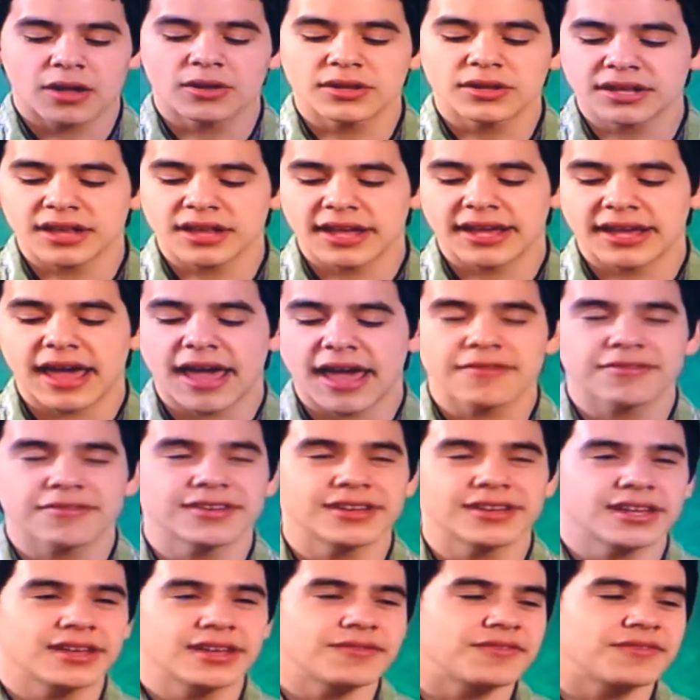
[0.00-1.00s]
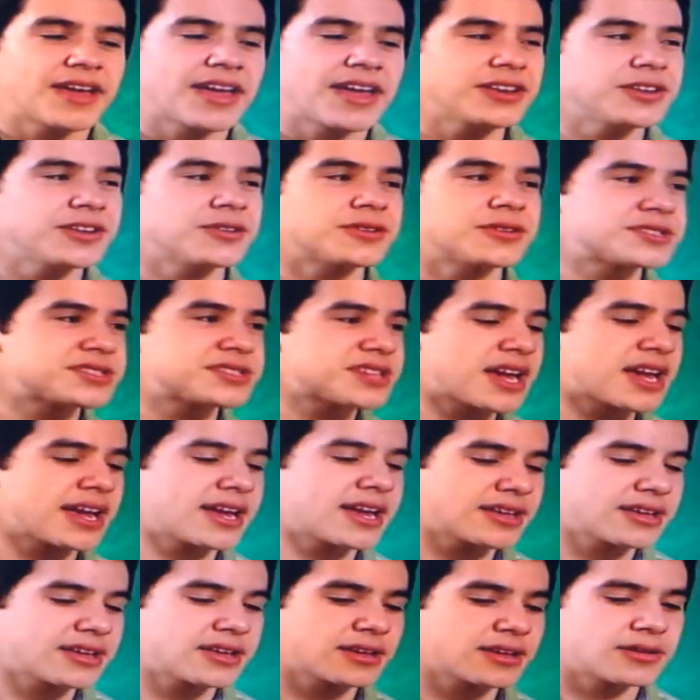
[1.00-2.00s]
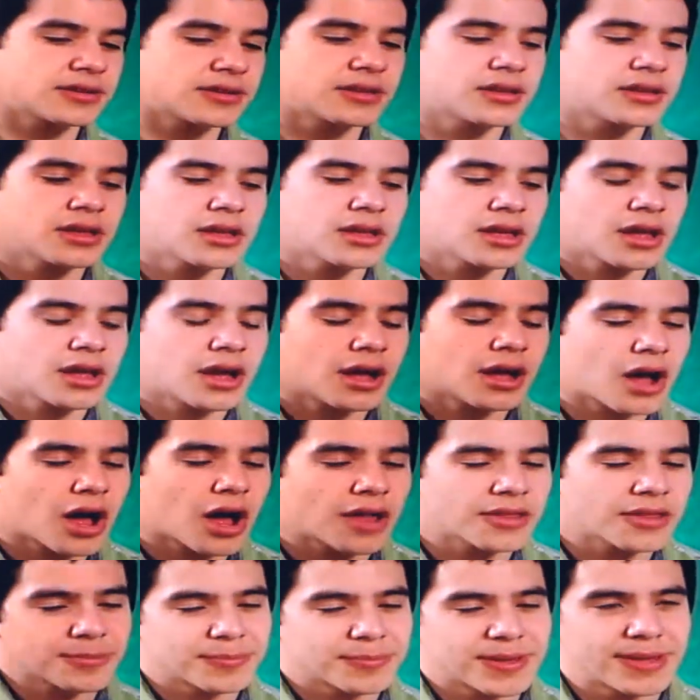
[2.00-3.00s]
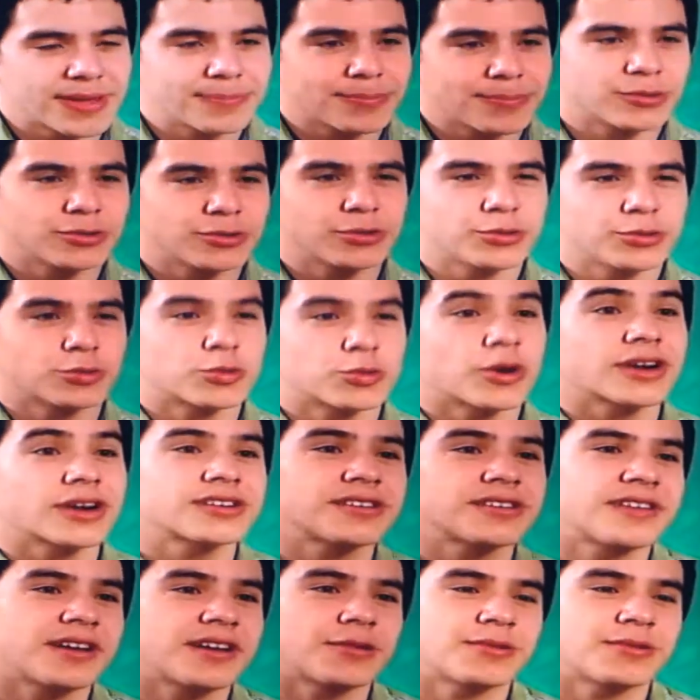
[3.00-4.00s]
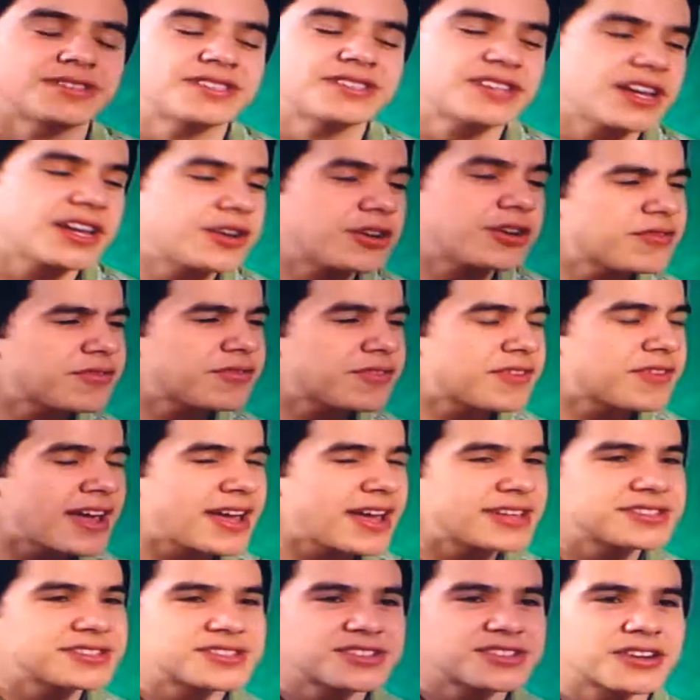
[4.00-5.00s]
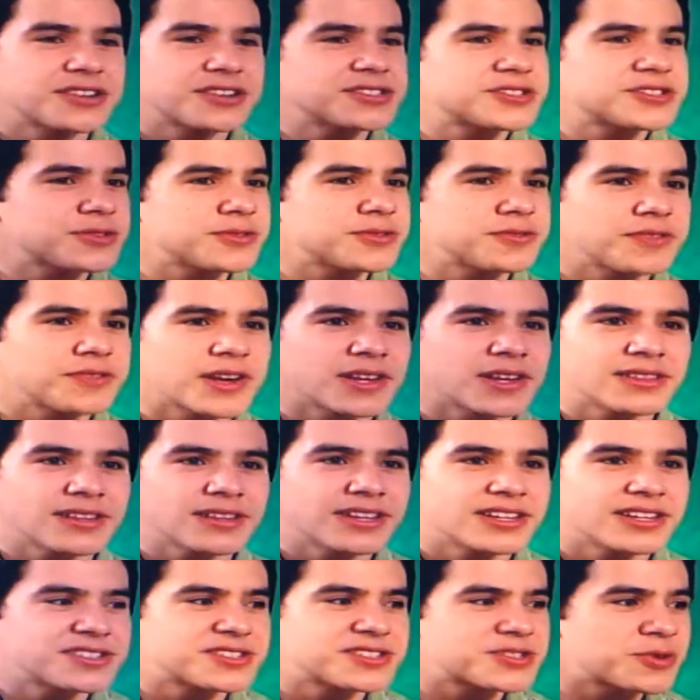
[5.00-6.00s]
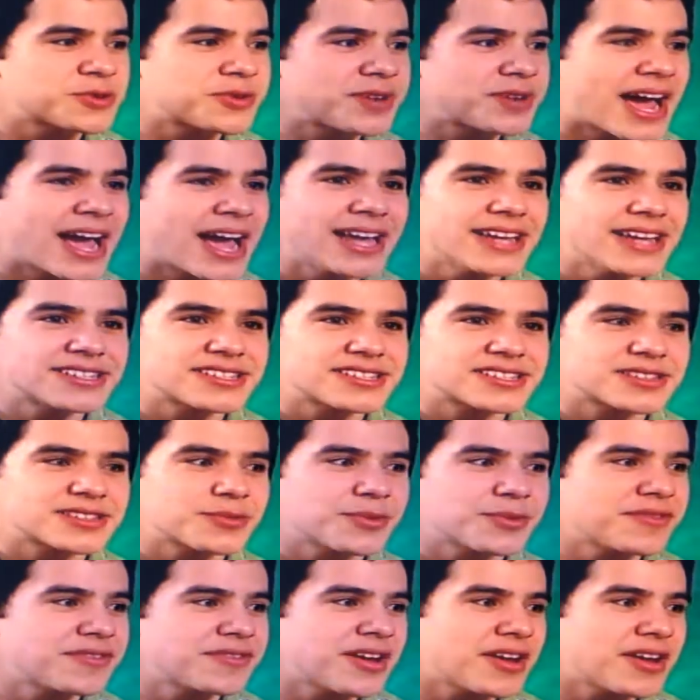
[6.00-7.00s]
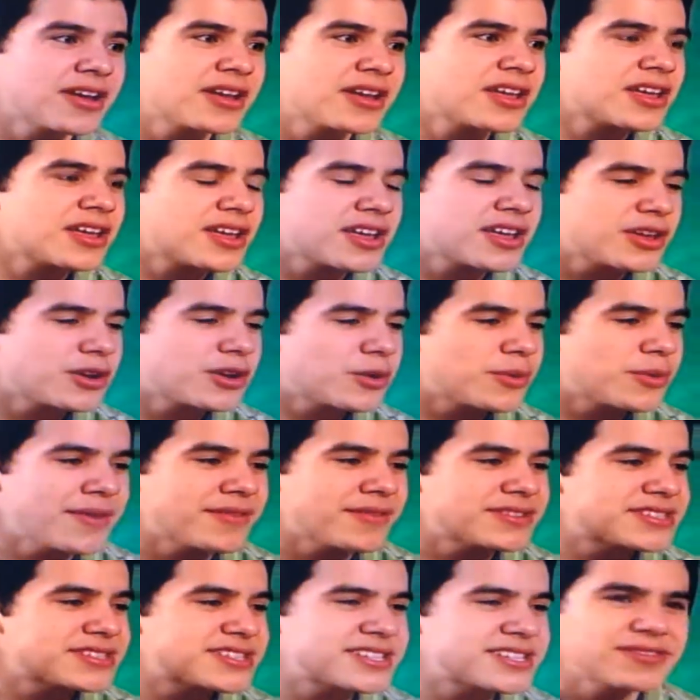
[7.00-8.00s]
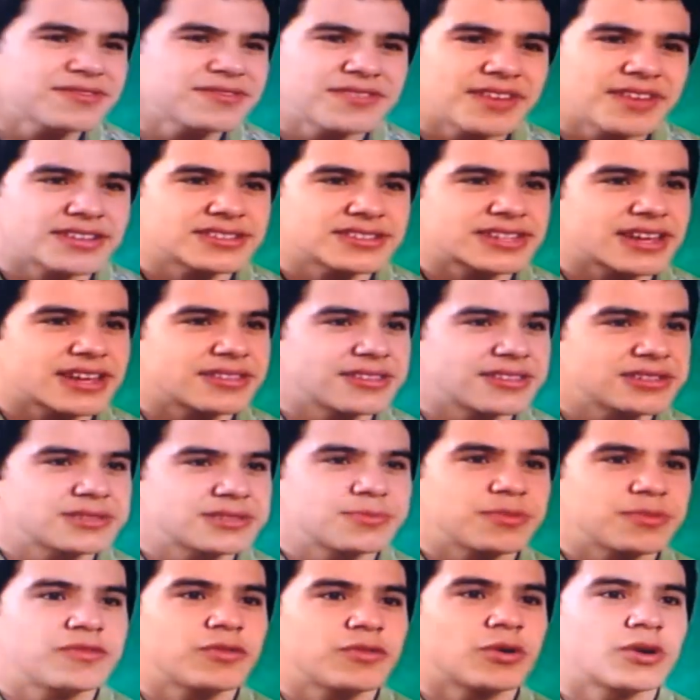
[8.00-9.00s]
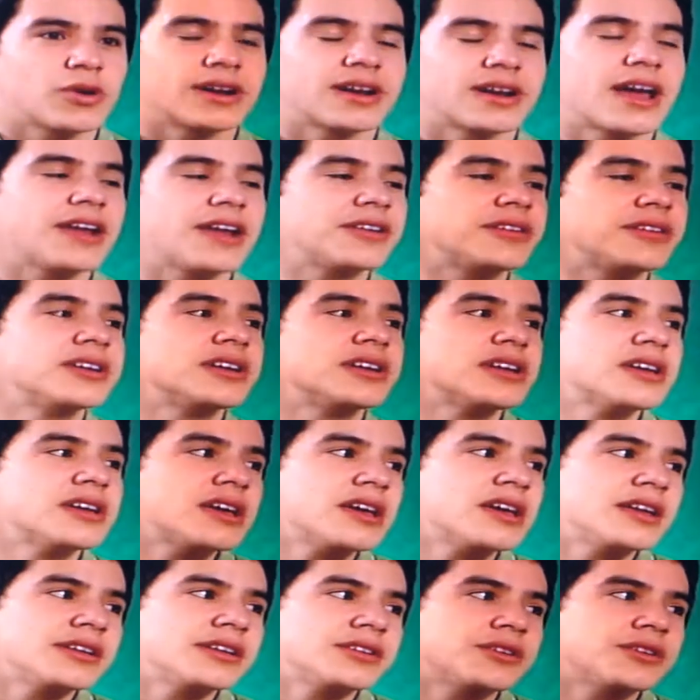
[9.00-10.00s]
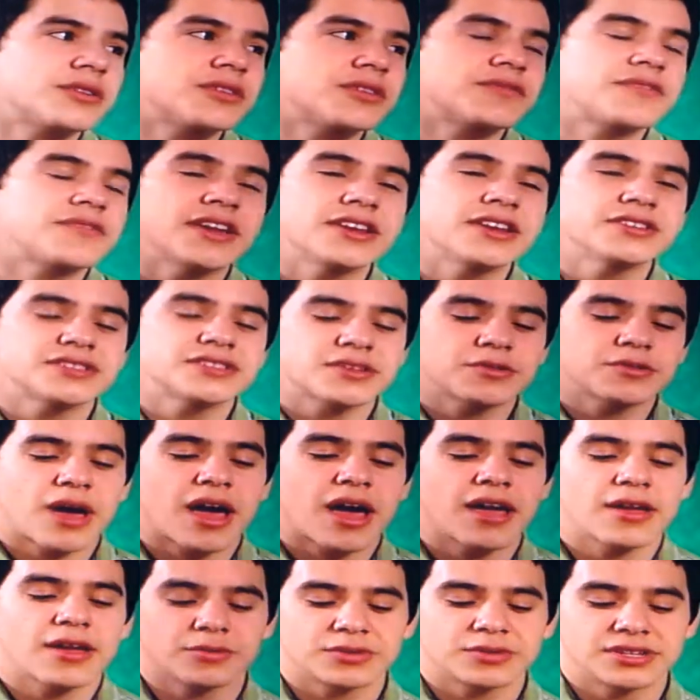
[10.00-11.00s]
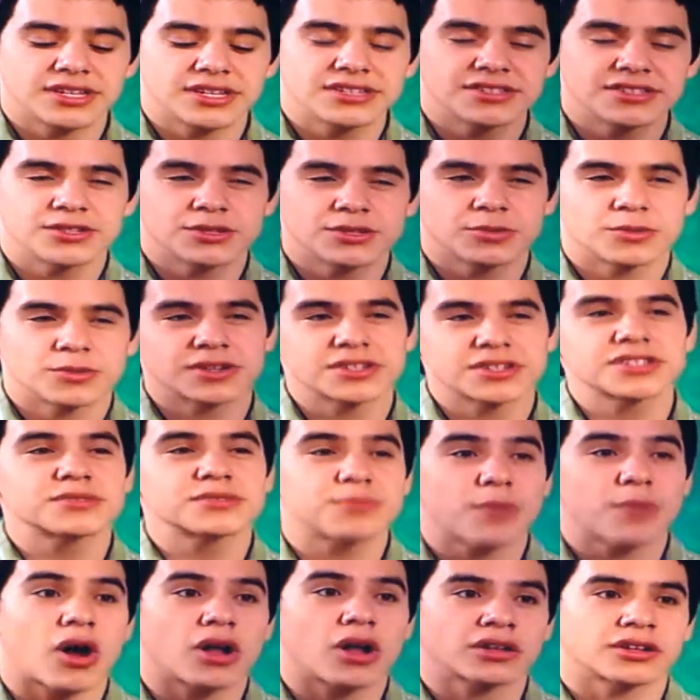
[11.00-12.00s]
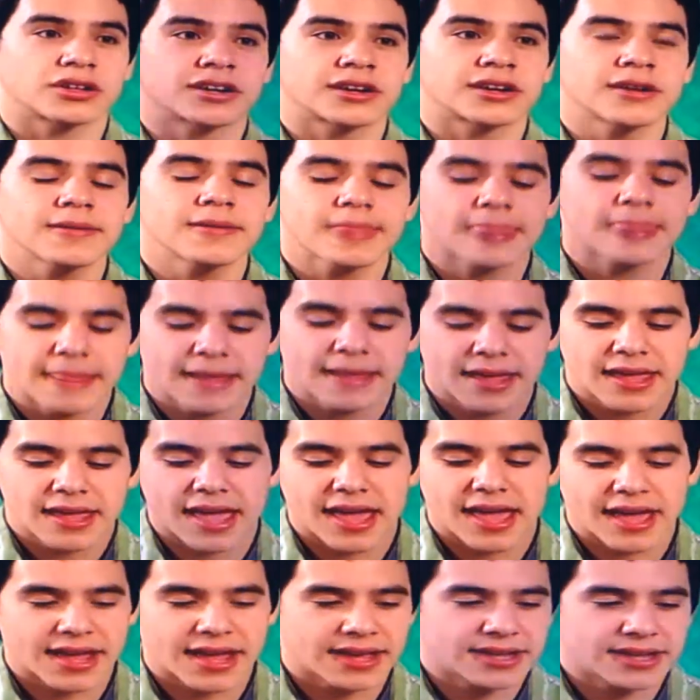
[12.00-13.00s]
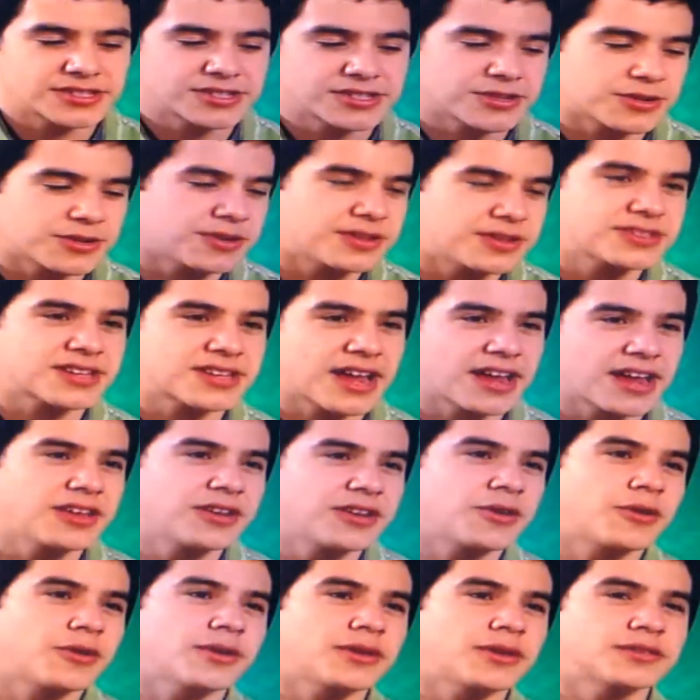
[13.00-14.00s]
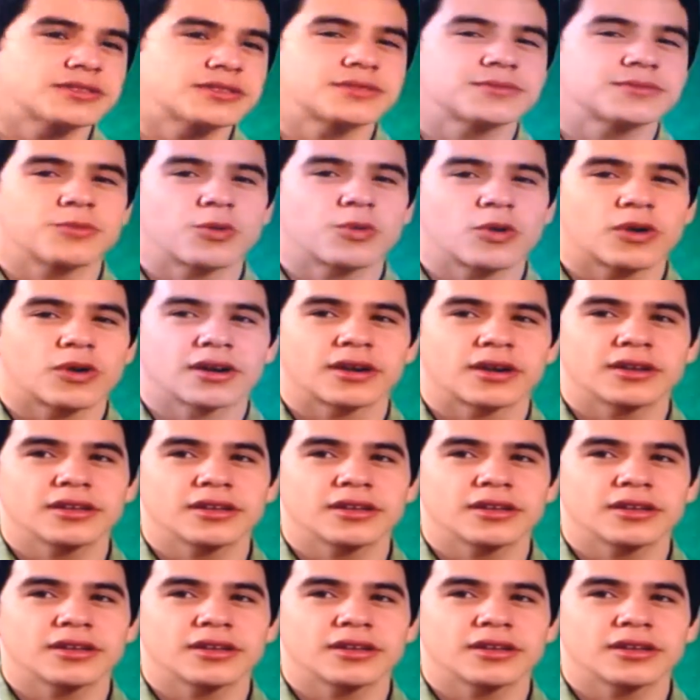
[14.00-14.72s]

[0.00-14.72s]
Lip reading: like every venue, it's like all the people who worked there would say, your fans are so friendly and so nice. We haven't seen fans like this before. And you know, the venues I did do were smaller, and so it's like, you know, it's more,